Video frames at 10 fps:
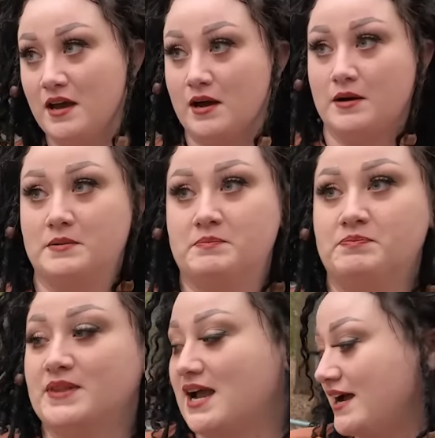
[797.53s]

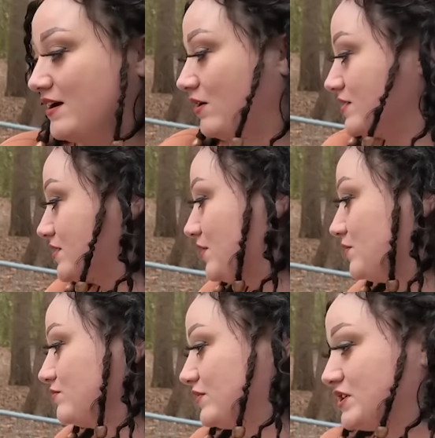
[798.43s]
I
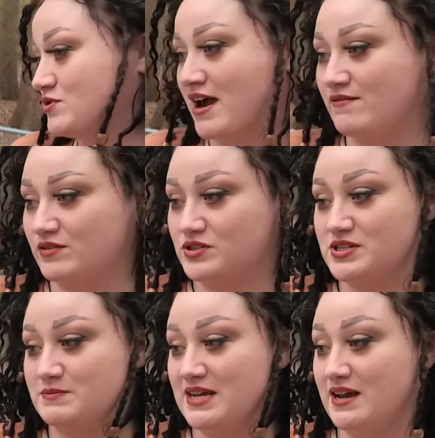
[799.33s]
also want to travel and
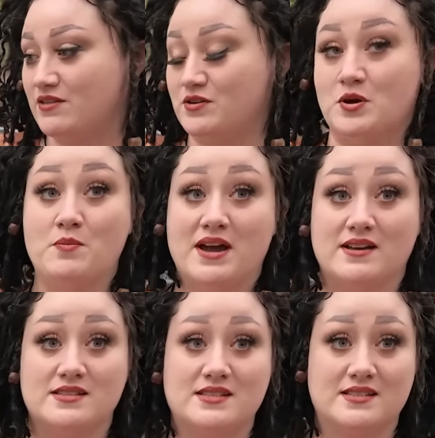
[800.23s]
just meet other
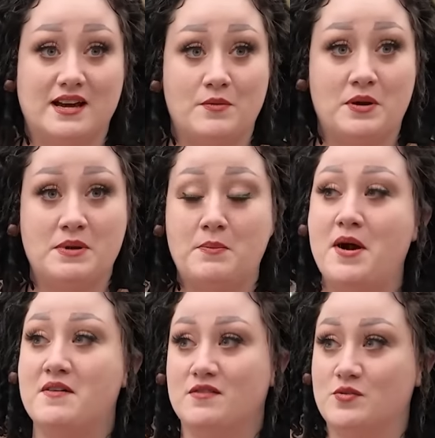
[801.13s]
nomads. I want to be a
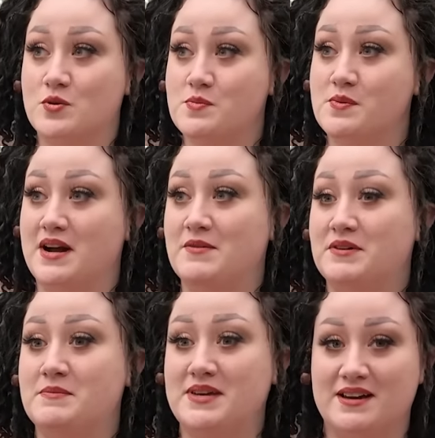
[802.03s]
part of a group. I
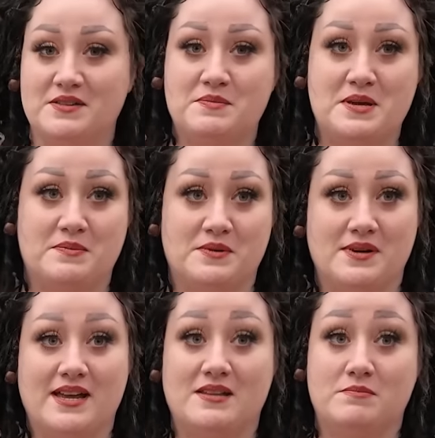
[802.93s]
want to meet other people
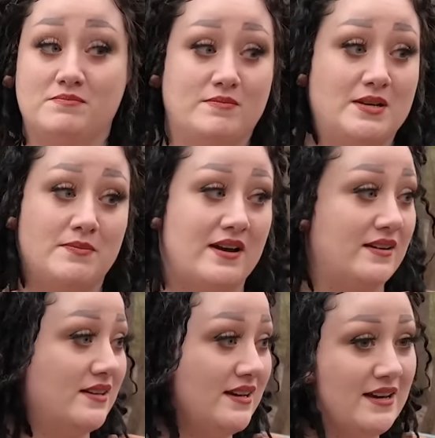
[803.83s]
and meet
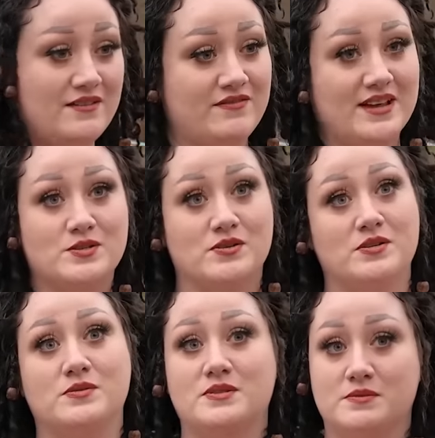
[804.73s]
my fans on
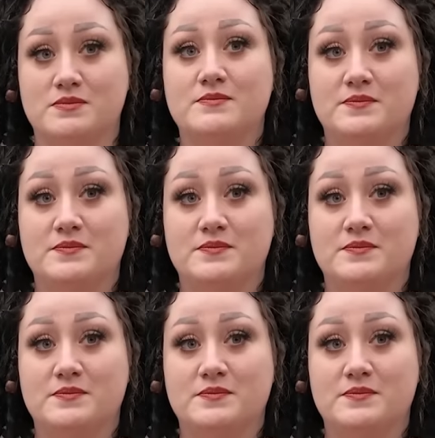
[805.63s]
YouTube.